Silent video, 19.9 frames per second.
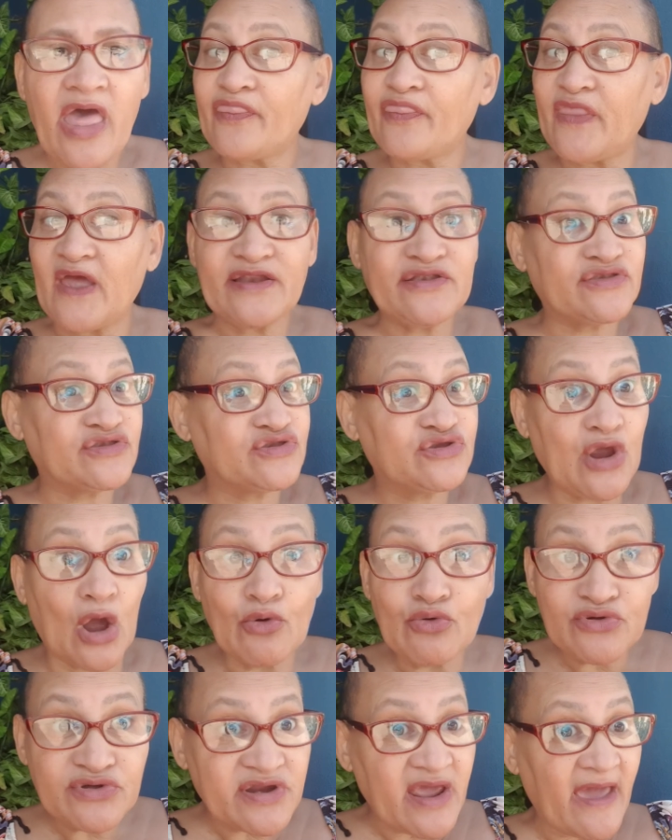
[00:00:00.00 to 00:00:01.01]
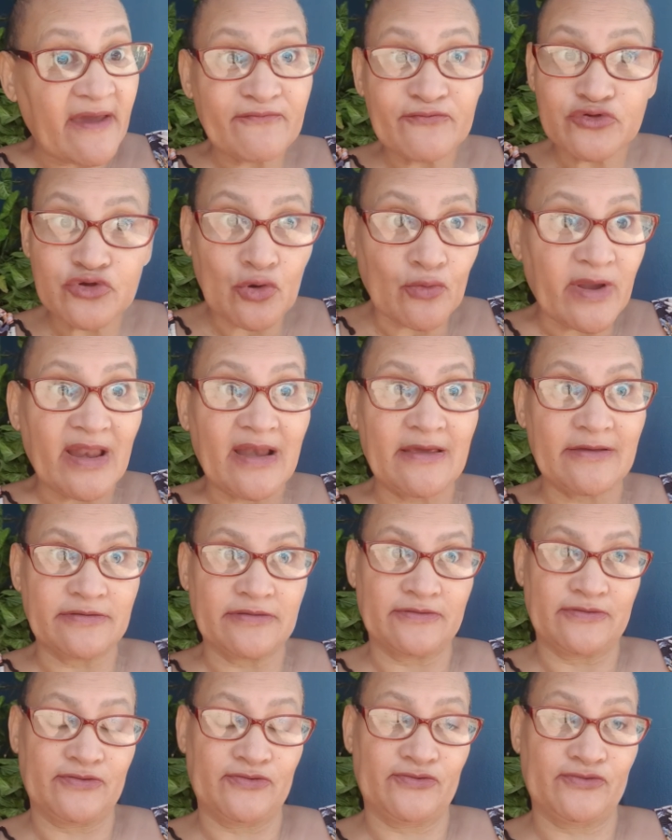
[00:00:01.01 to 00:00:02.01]
that don't have
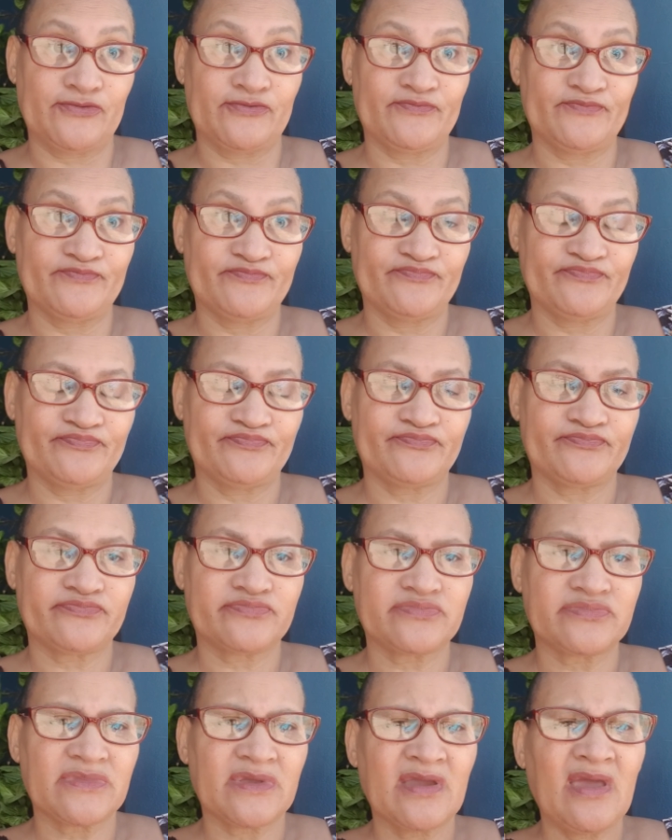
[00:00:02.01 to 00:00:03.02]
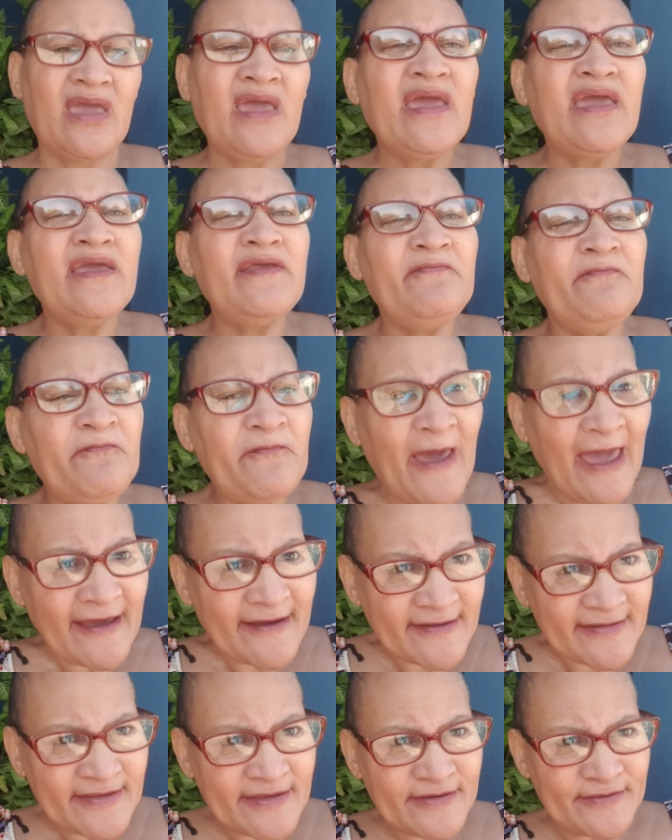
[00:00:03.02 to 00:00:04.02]
toilets. In
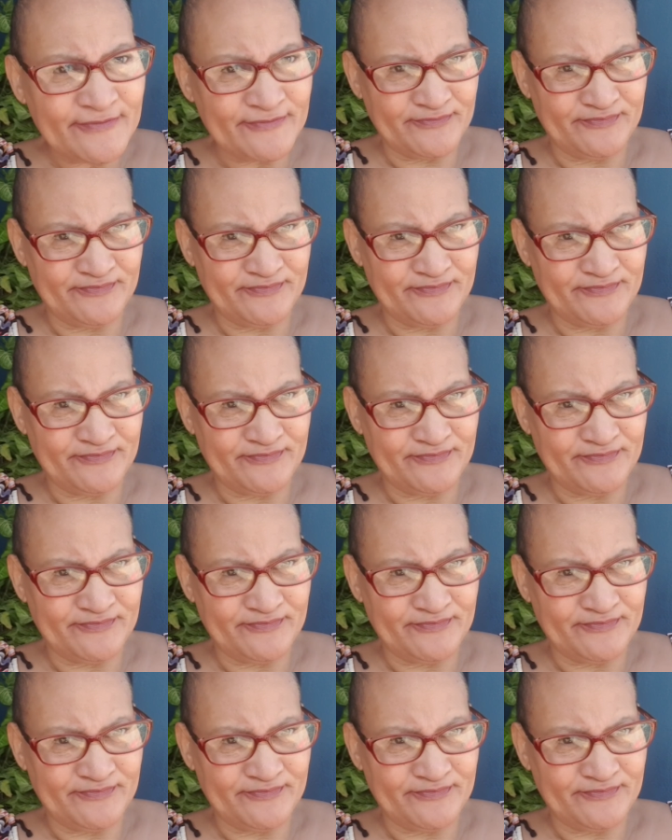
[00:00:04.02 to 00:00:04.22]
fact,